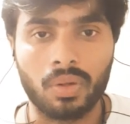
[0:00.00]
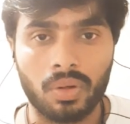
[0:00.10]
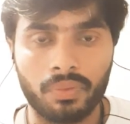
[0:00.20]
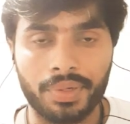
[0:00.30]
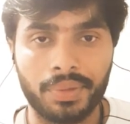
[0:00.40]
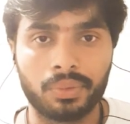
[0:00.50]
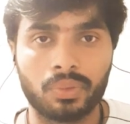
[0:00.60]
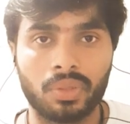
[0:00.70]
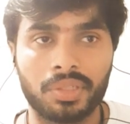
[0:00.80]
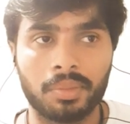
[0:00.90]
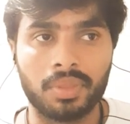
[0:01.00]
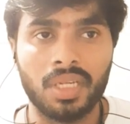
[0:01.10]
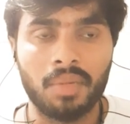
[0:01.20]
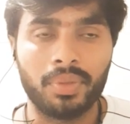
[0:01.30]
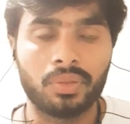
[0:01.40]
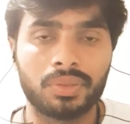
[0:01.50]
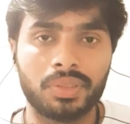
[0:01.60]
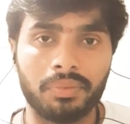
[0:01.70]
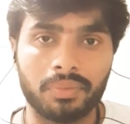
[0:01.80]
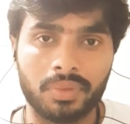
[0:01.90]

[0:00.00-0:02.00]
offering you scholarship, because see,